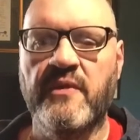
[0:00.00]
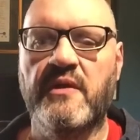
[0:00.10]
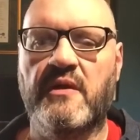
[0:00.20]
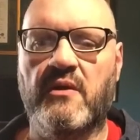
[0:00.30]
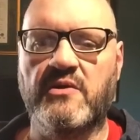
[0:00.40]
The
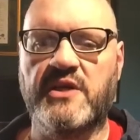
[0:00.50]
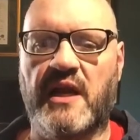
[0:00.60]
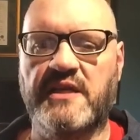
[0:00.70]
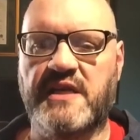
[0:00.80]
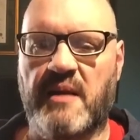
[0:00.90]
Lord shall
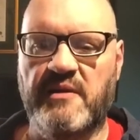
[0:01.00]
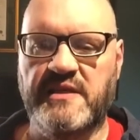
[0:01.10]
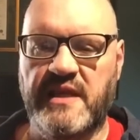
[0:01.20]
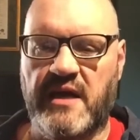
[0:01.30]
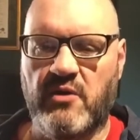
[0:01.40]
establish
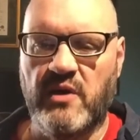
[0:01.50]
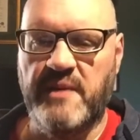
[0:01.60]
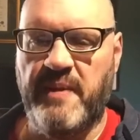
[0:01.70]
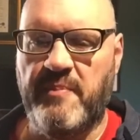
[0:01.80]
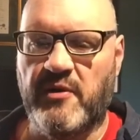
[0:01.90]
thee an holy
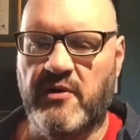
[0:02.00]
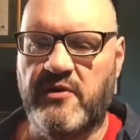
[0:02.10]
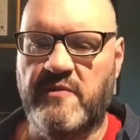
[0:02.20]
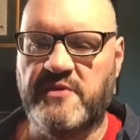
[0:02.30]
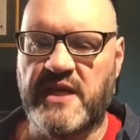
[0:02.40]
people unto
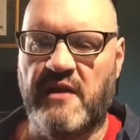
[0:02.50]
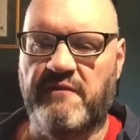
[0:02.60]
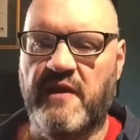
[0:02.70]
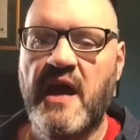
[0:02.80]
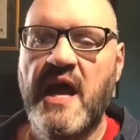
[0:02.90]
himself,
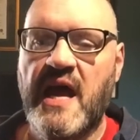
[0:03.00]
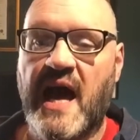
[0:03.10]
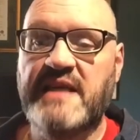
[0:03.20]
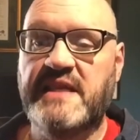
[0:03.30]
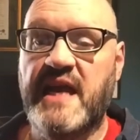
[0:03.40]

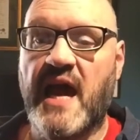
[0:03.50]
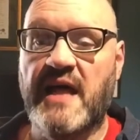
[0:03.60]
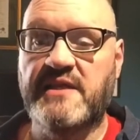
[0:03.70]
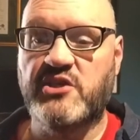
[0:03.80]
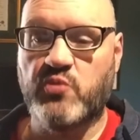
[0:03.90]
as he hath
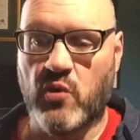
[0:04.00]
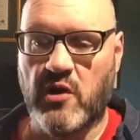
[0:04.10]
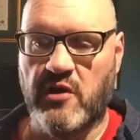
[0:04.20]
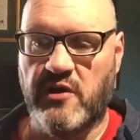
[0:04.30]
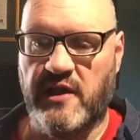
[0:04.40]
sworn
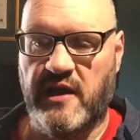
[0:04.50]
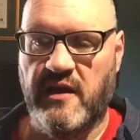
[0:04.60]
unto thee,